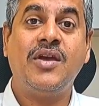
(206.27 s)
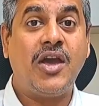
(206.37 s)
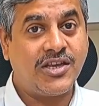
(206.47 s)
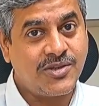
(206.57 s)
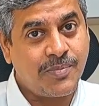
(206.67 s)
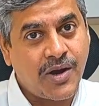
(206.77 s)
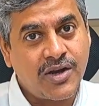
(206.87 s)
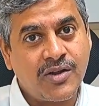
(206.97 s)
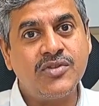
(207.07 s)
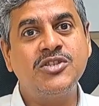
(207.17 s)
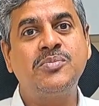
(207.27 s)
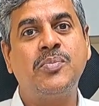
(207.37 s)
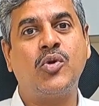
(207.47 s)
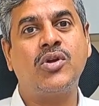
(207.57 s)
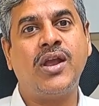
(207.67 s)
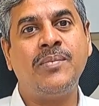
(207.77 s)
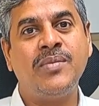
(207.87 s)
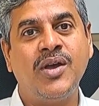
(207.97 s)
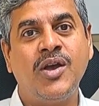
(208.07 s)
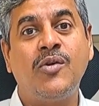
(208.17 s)
As a part of this program,
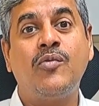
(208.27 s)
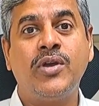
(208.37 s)
we